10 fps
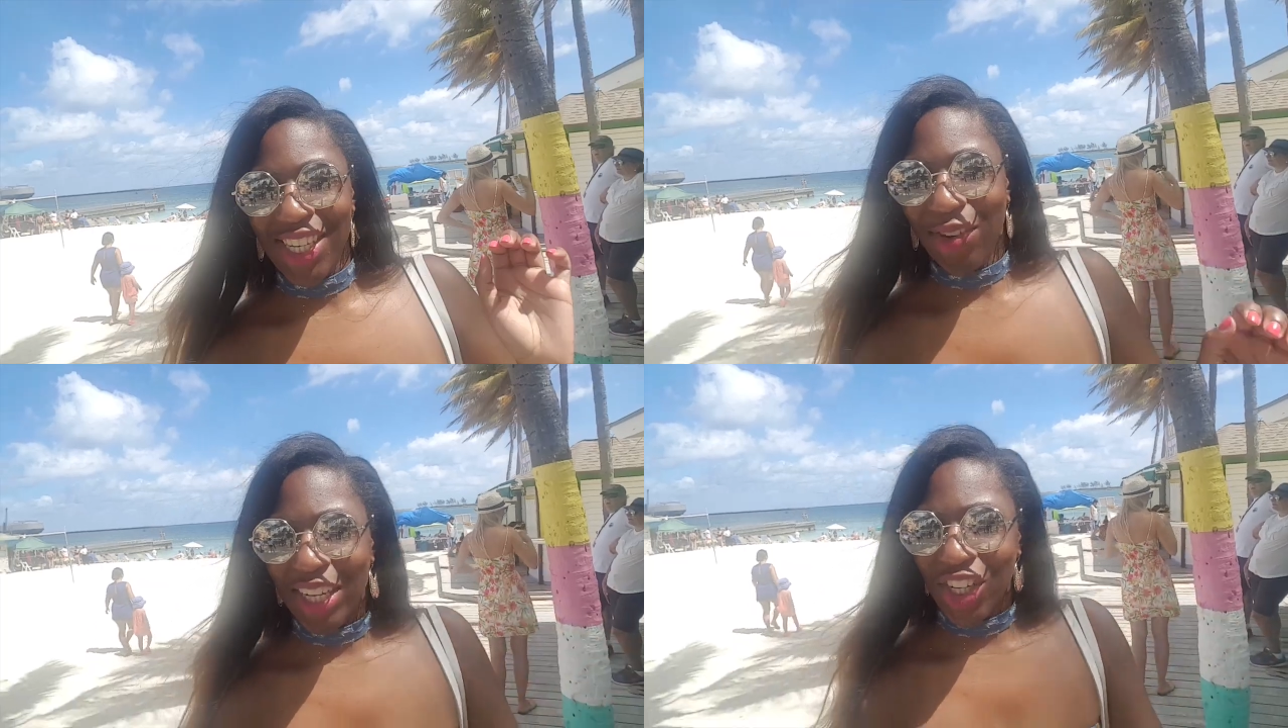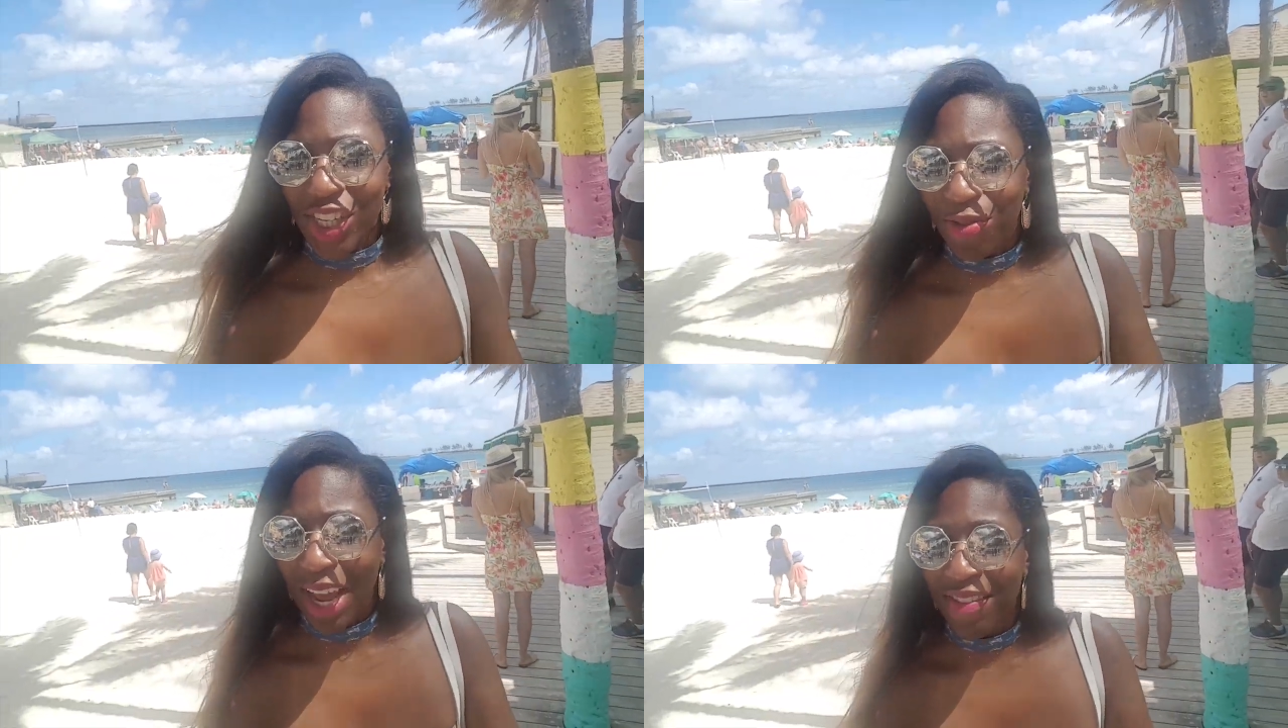So I
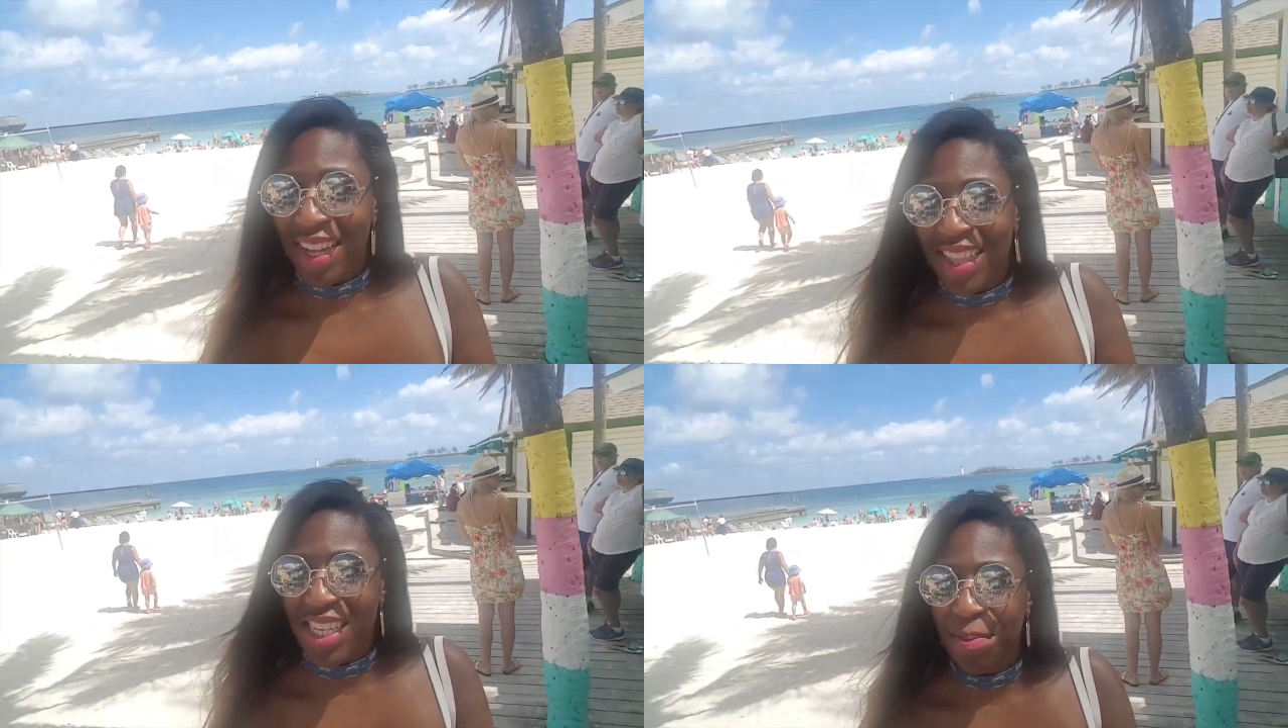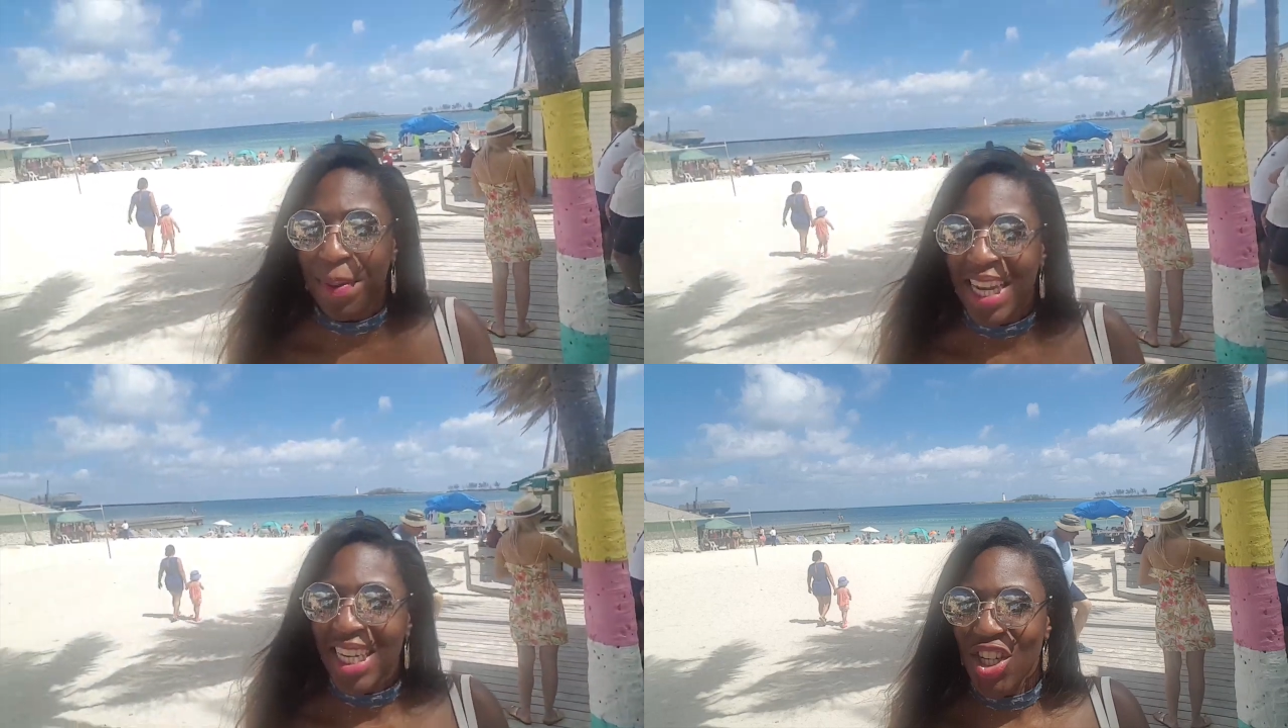just arrived at this
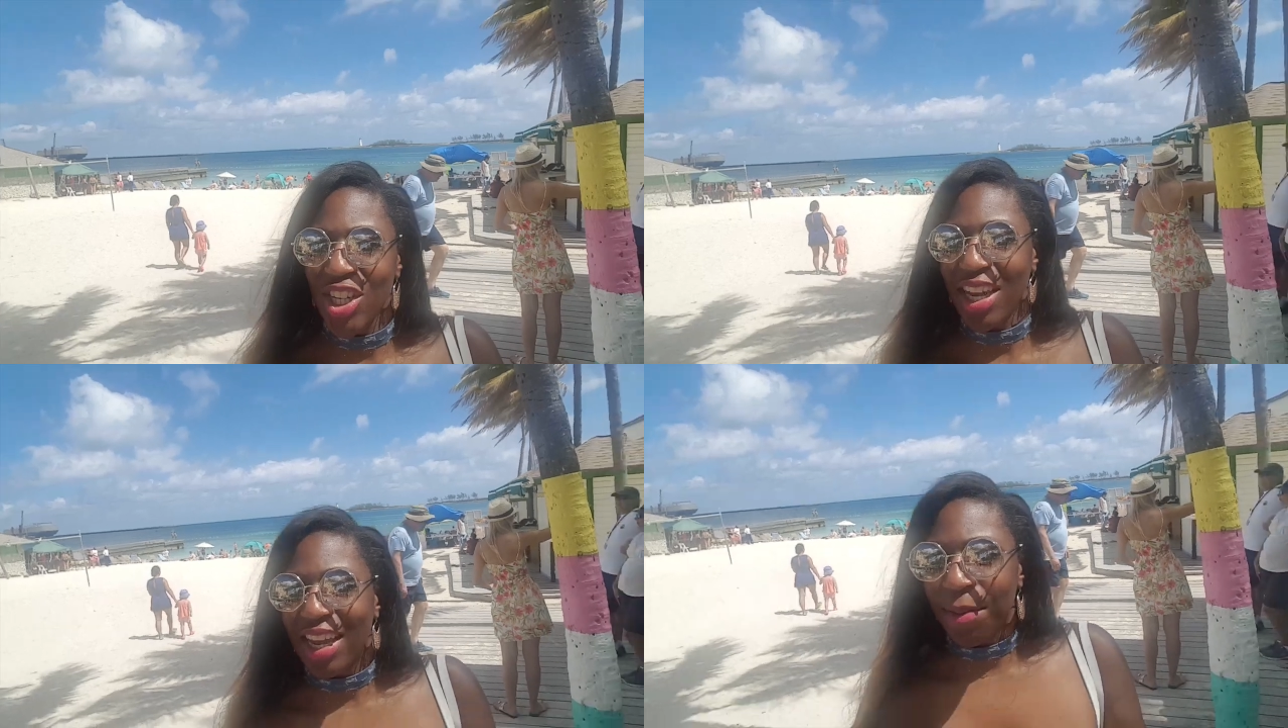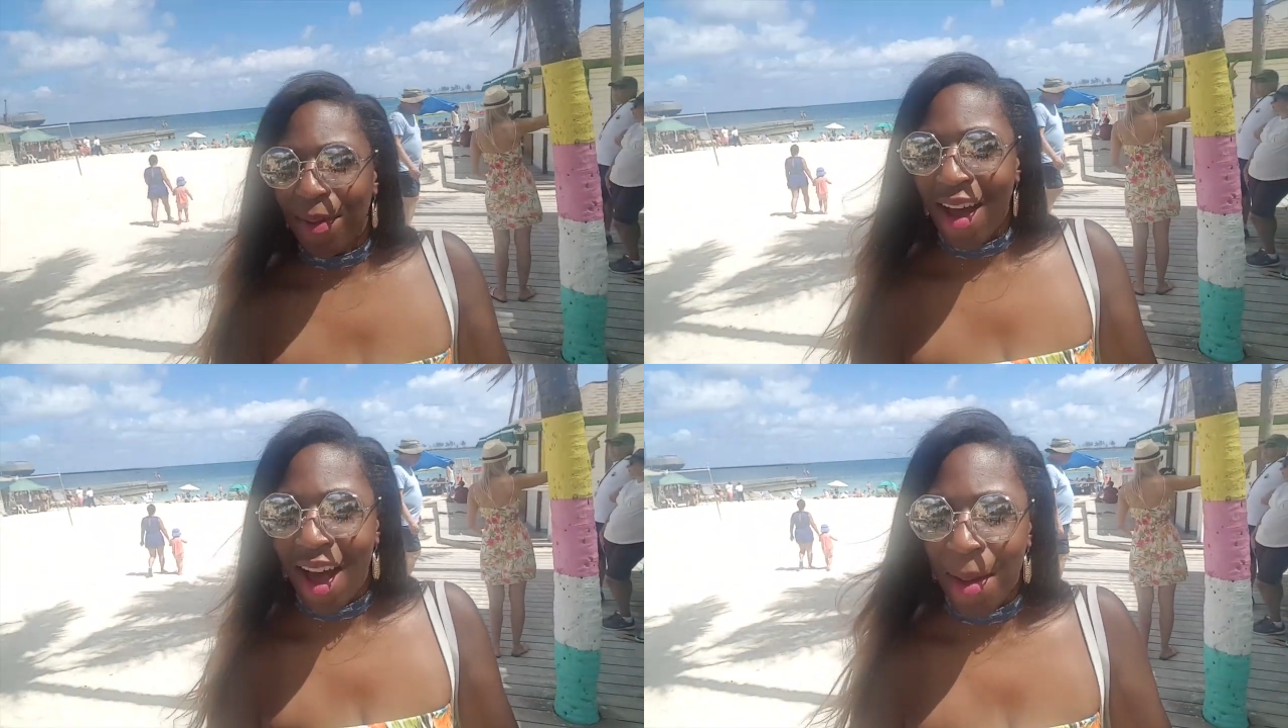beach in
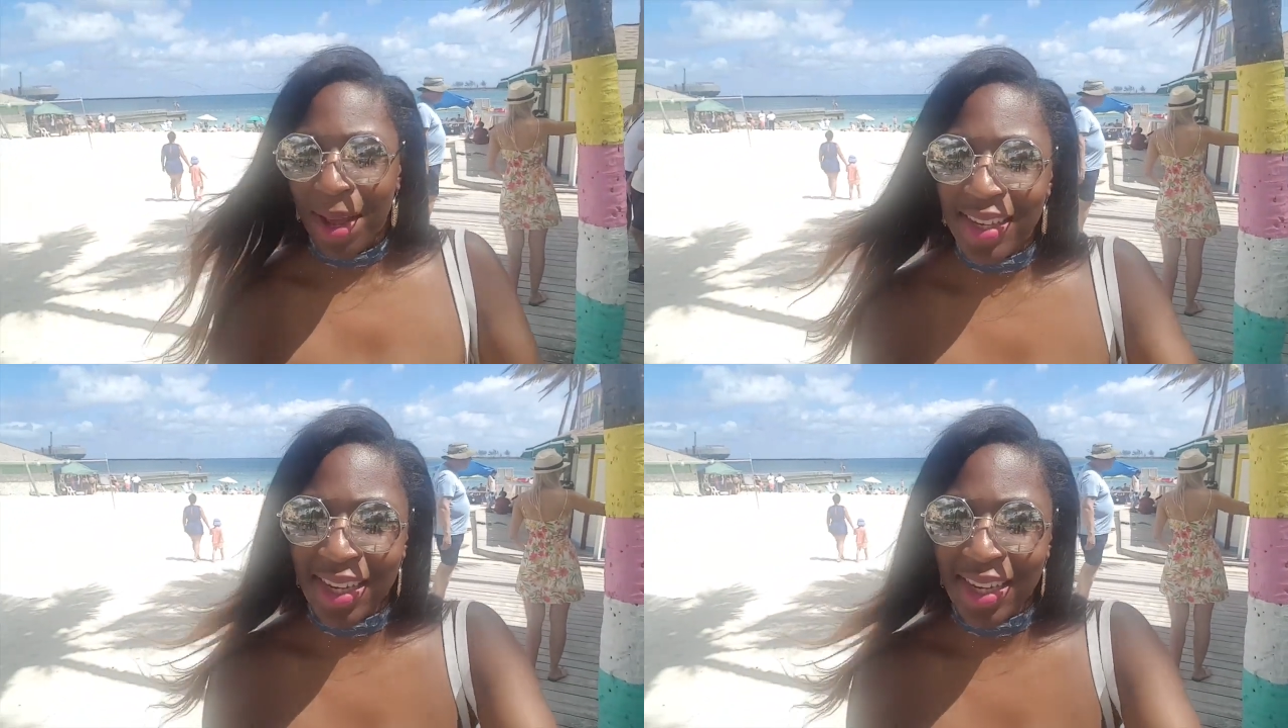Bahamas,